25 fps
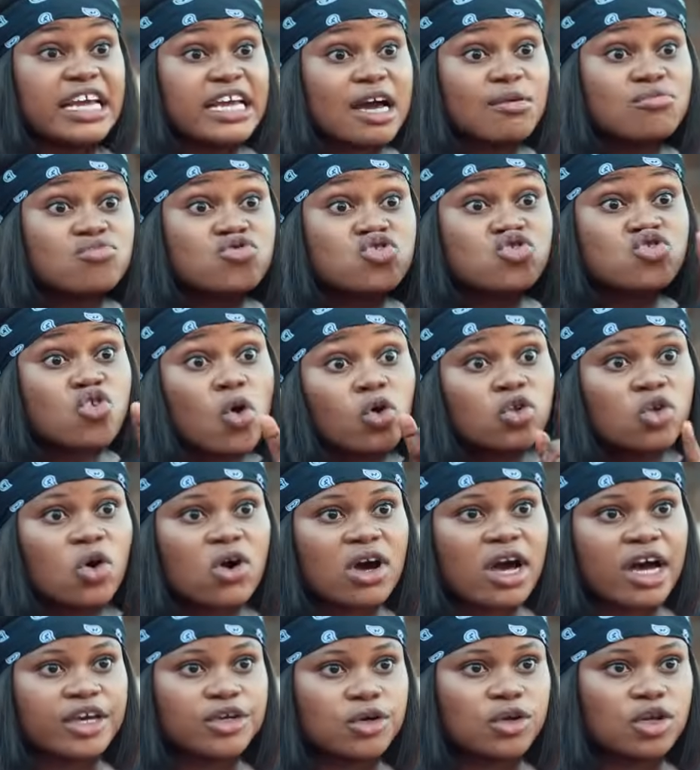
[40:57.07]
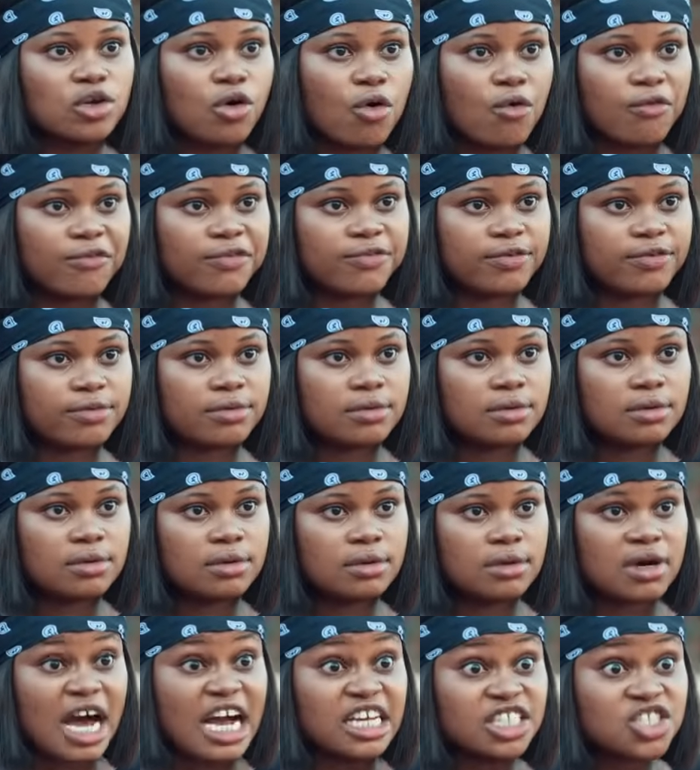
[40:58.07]
I am no longer your love.
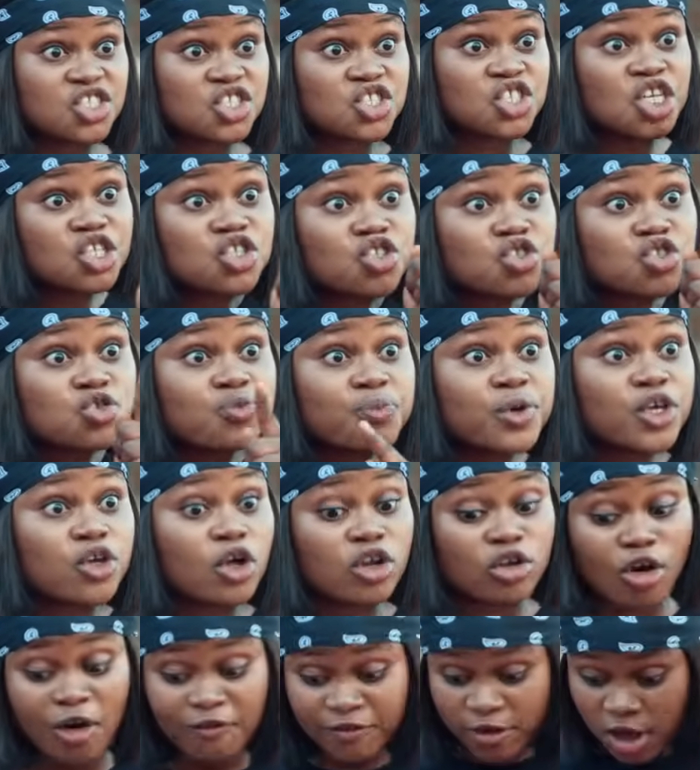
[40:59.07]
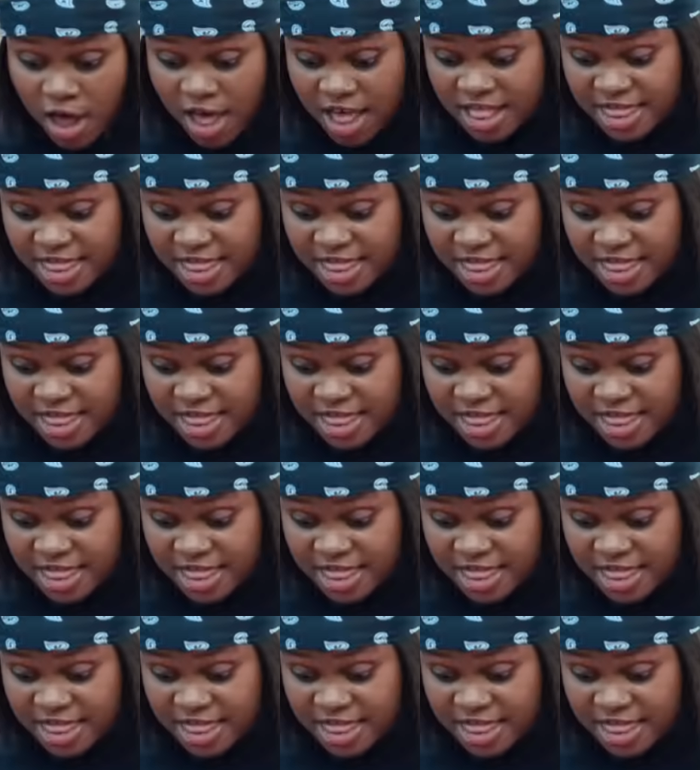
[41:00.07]
I cease to be your love